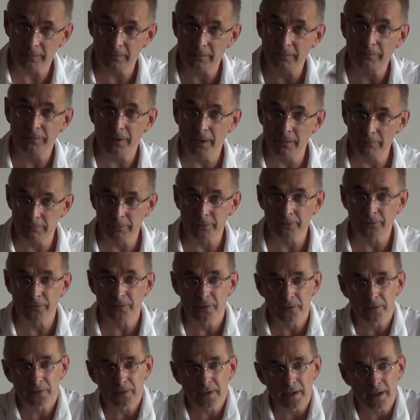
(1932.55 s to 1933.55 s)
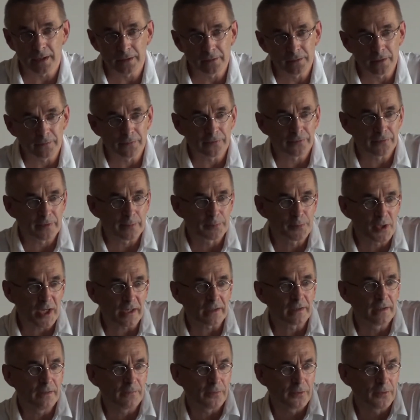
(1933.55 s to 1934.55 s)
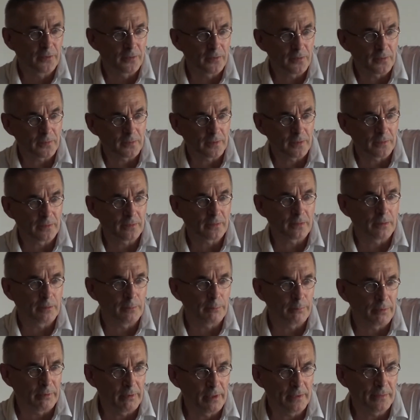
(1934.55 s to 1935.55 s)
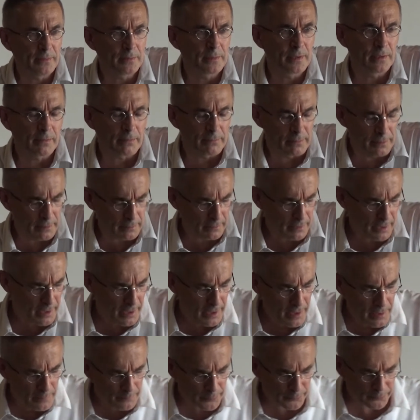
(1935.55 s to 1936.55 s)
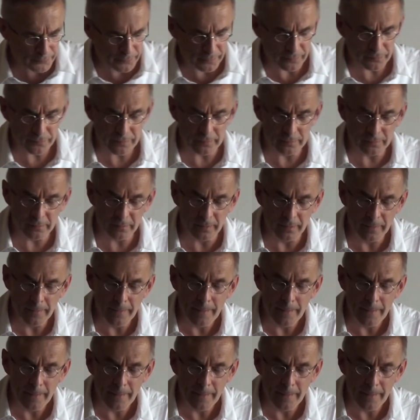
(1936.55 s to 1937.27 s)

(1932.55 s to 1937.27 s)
favors this kind of subjective insistence on particular positions